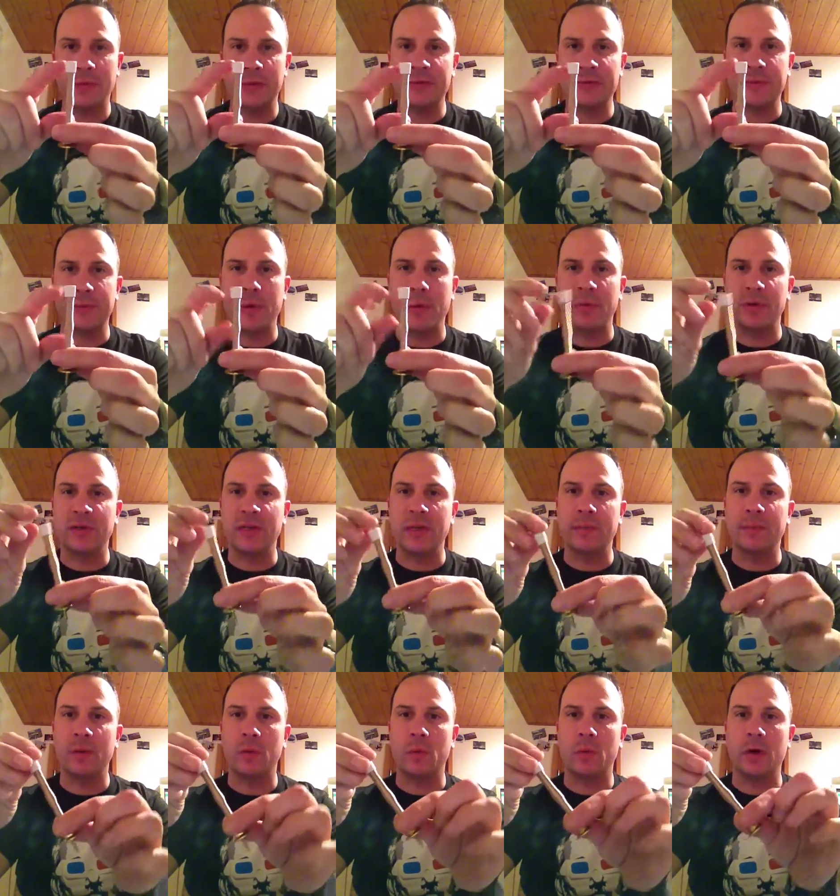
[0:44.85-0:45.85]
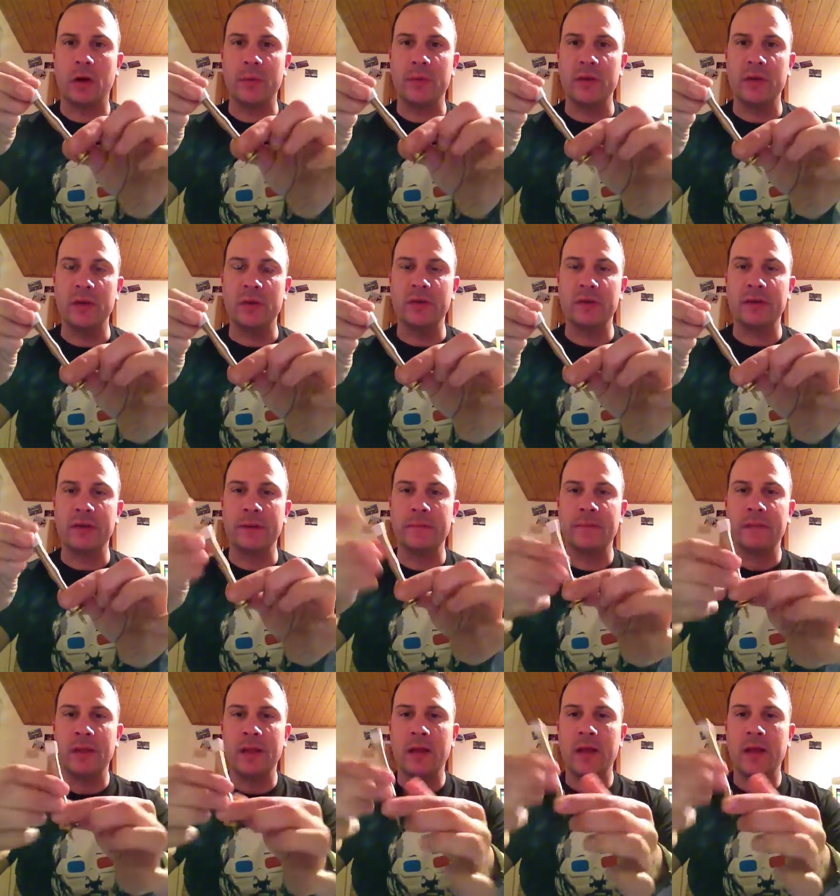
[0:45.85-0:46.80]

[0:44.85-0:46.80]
And it's the rubber tip that we're going to be using.